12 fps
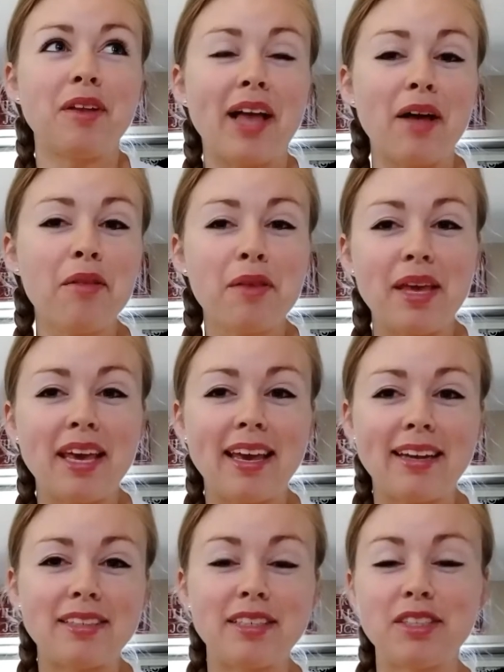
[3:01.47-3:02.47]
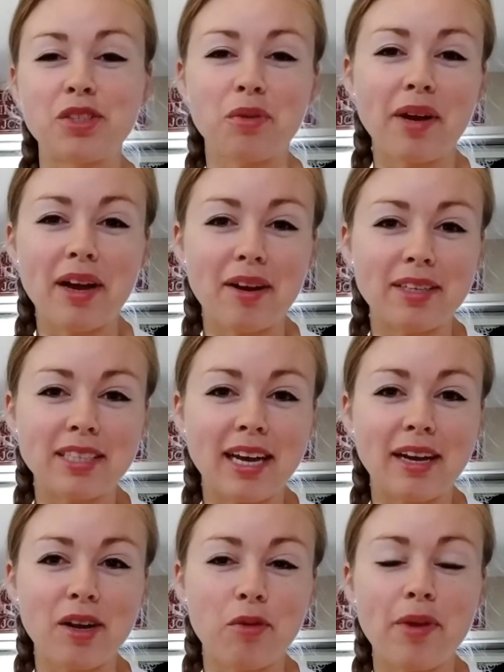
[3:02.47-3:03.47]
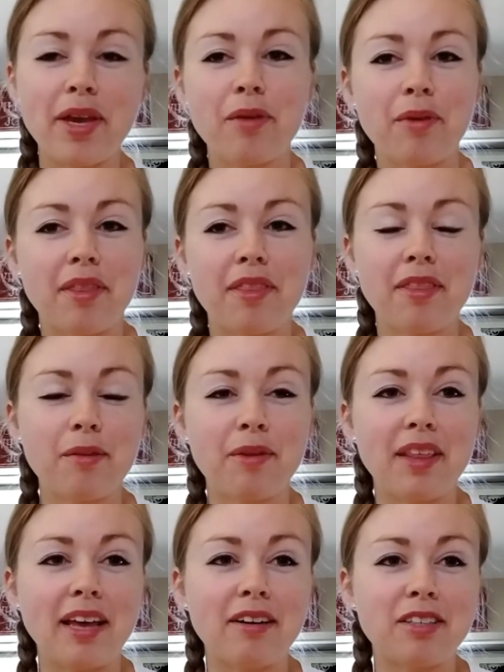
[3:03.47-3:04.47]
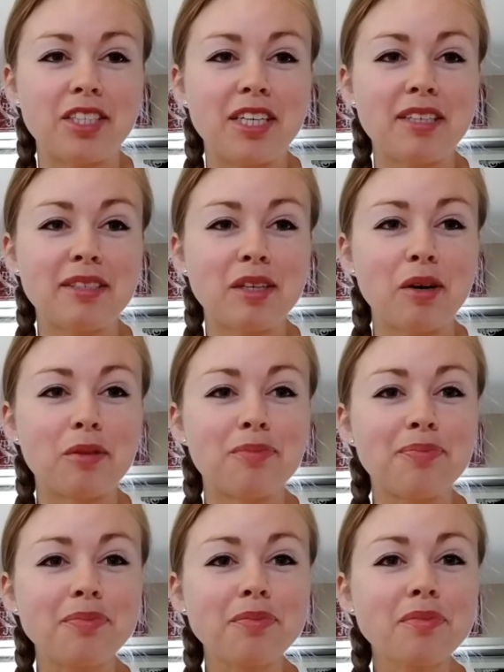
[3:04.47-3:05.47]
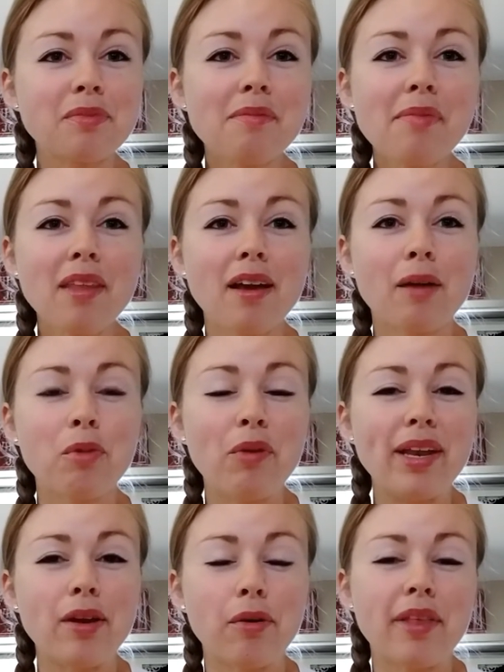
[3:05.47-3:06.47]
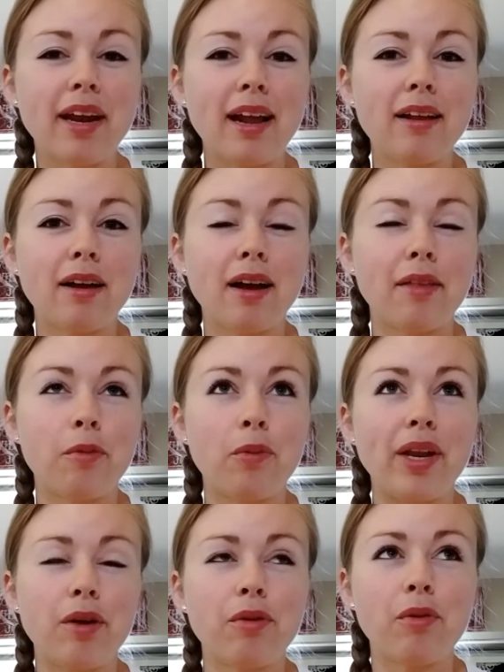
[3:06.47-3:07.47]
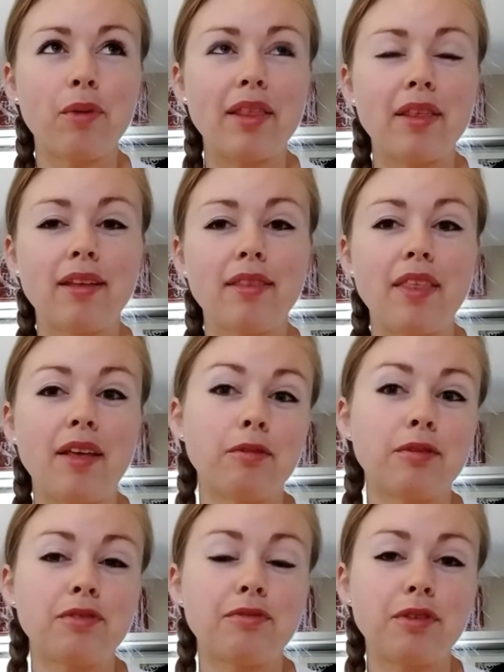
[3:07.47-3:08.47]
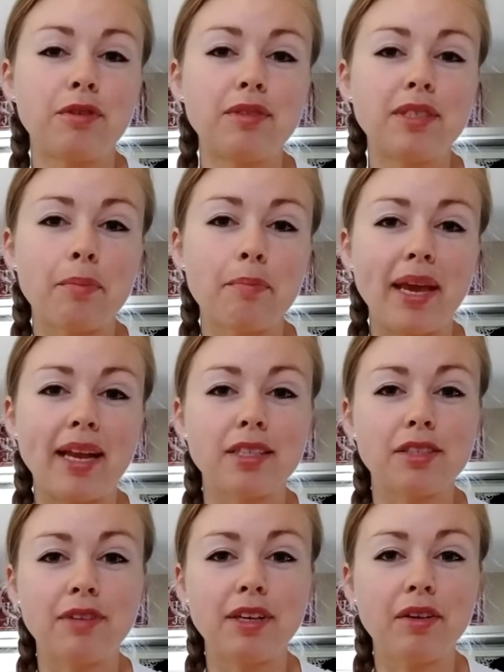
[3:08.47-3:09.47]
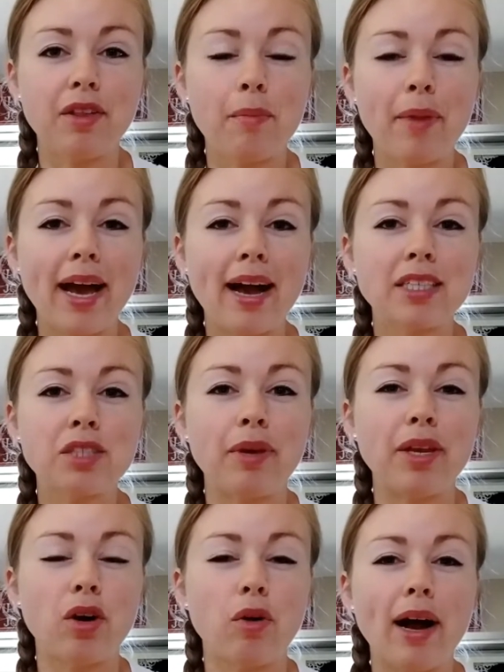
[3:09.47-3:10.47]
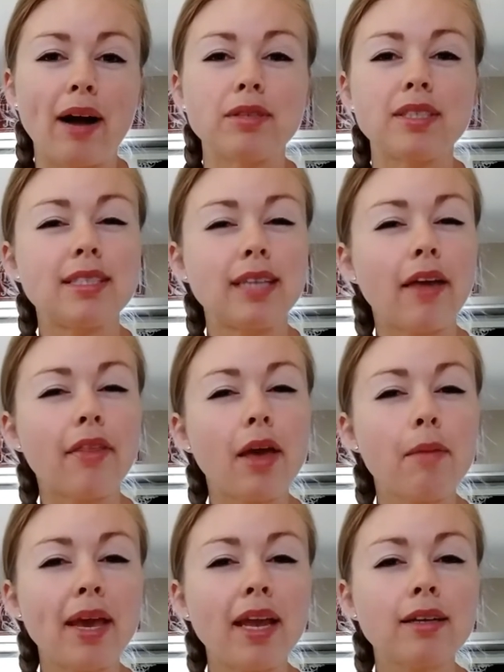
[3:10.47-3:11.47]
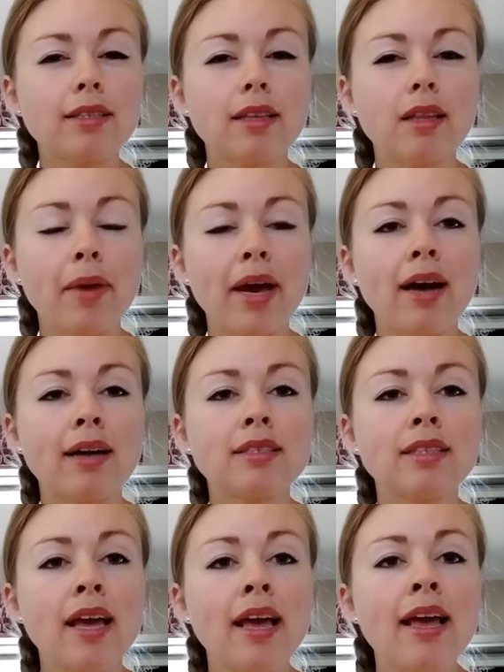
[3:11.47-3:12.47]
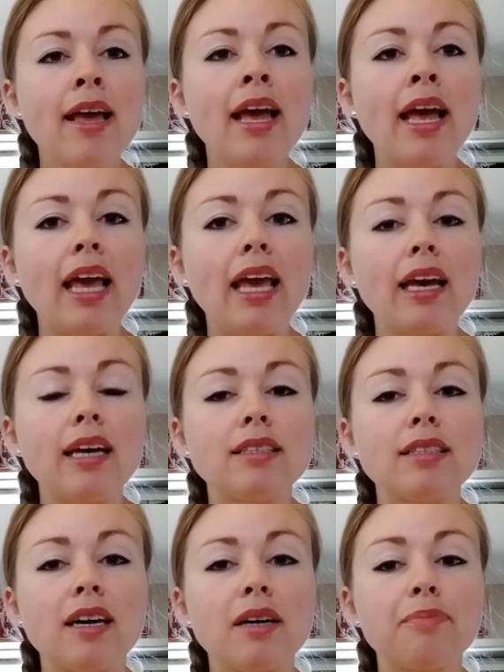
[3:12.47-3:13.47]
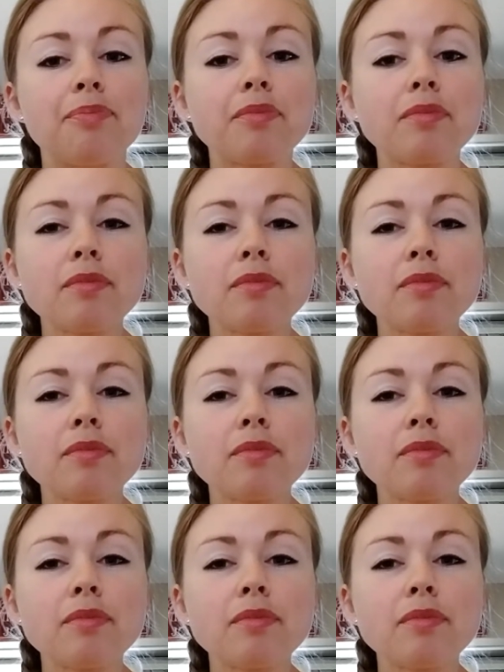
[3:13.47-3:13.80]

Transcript: healthy and enjoy our entire week with energy. So we know the way that those foods made us feel in the past. We know how sick they made us in the past, and